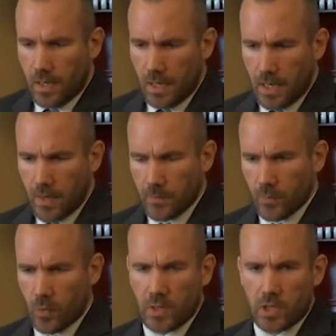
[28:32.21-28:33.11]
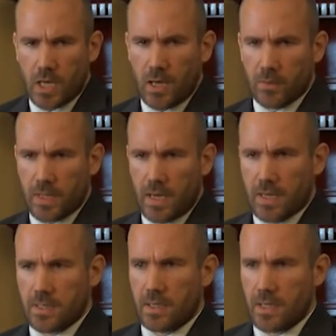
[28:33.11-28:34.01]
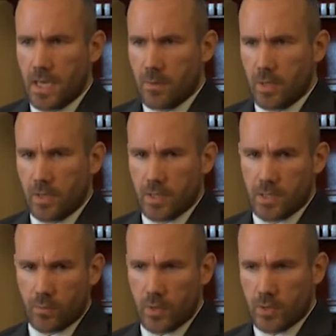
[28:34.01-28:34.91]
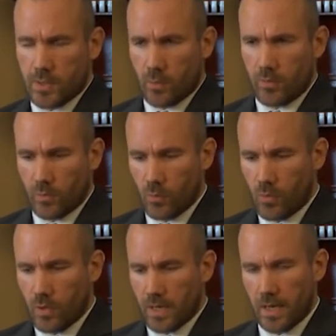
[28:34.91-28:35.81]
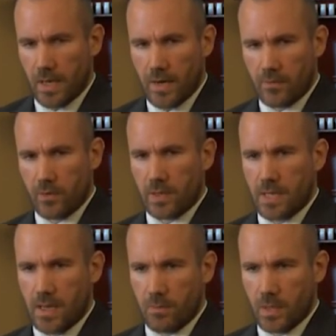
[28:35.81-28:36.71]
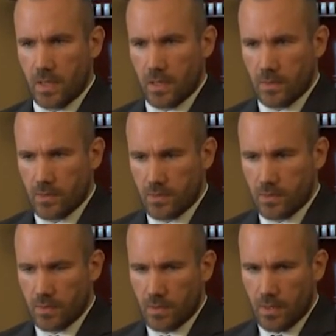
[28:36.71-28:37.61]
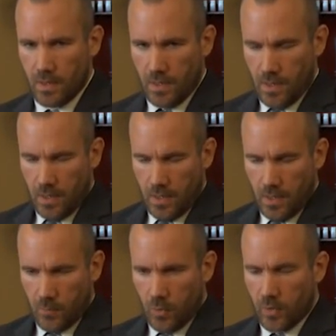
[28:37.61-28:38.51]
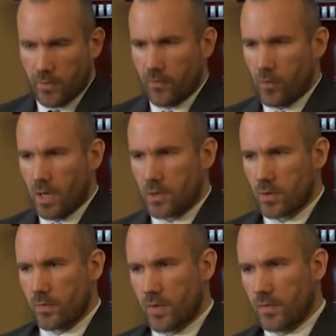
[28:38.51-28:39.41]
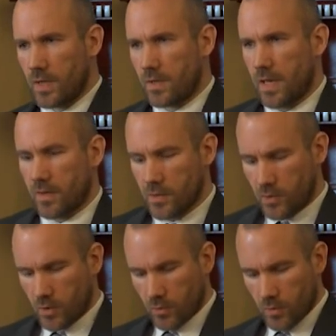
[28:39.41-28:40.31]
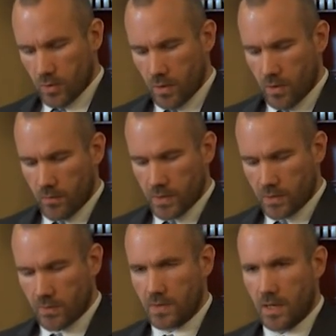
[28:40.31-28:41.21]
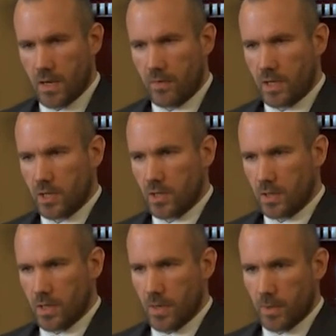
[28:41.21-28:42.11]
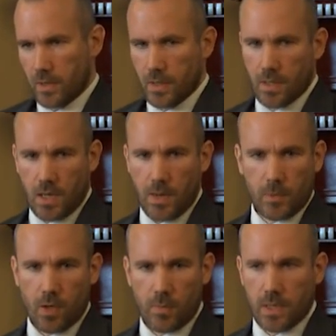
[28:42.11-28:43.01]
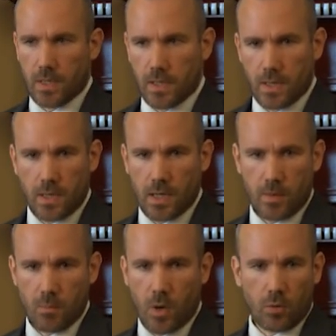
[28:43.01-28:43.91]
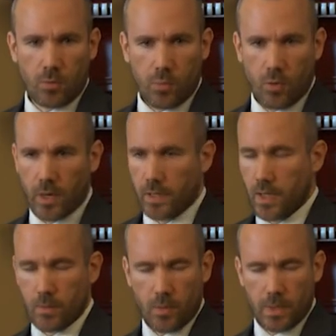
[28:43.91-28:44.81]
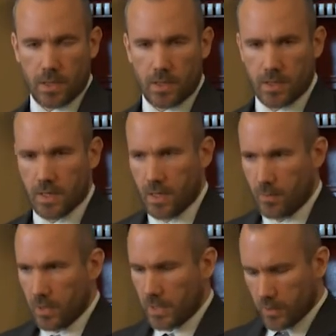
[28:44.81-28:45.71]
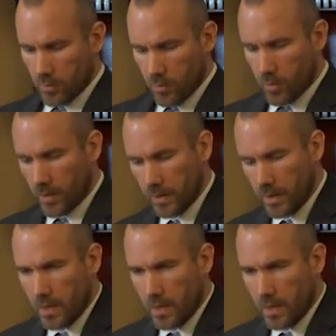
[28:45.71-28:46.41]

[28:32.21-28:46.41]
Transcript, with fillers: one child dies in Yemen as a result of the war there every 10 minutes. And more than 450,000 children are at risk of starvation in Yemen. I'm not making any kind of moral point. I'm not making any kind of political point.